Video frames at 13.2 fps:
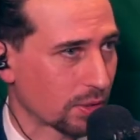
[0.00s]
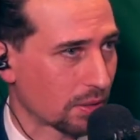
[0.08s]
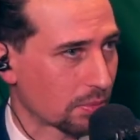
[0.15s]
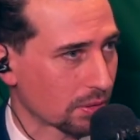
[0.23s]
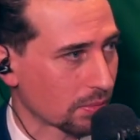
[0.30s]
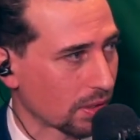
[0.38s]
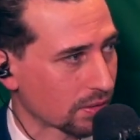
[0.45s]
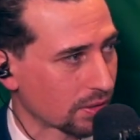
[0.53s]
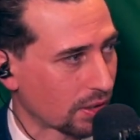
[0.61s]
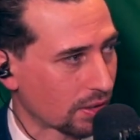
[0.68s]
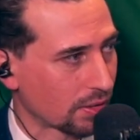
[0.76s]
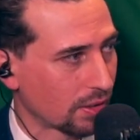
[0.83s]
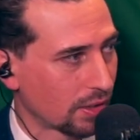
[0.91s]
I bring my
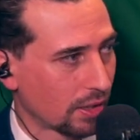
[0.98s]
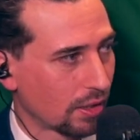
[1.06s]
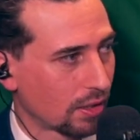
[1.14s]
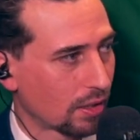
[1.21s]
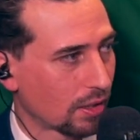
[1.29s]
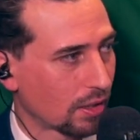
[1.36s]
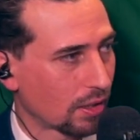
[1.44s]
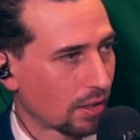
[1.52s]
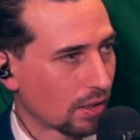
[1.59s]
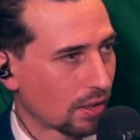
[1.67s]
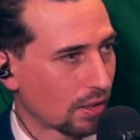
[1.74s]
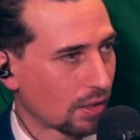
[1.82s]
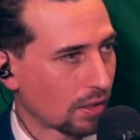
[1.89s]
guitar,
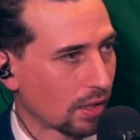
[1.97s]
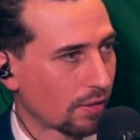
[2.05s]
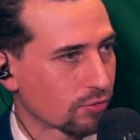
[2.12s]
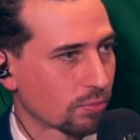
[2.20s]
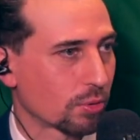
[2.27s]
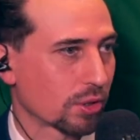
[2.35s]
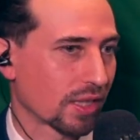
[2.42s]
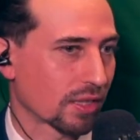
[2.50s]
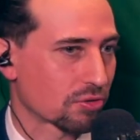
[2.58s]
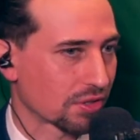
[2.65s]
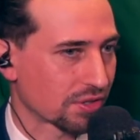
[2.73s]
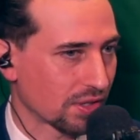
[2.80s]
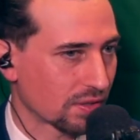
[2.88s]
I have to book an
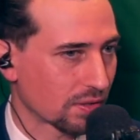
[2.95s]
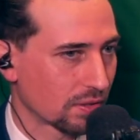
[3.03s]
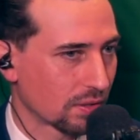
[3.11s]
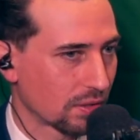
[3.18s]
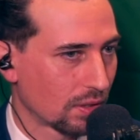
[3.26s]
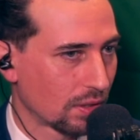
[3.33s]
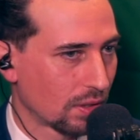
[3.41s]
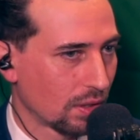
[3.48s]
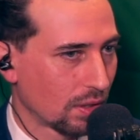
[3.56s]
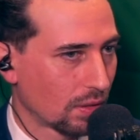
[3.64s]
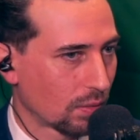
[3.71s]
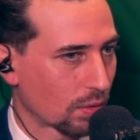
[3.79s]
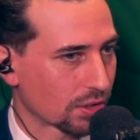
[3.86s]
extra seat.
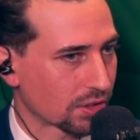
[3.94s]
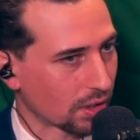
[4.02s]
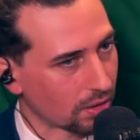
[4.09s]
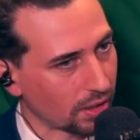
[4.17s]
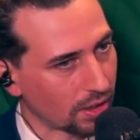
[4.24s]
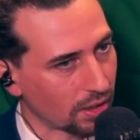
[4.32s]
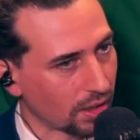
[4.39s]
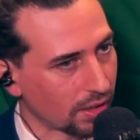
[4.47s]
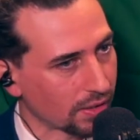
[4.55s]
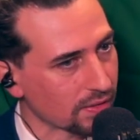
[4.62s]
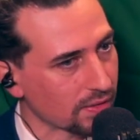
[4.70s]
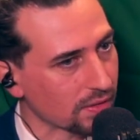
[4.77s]
Whereas other airlines,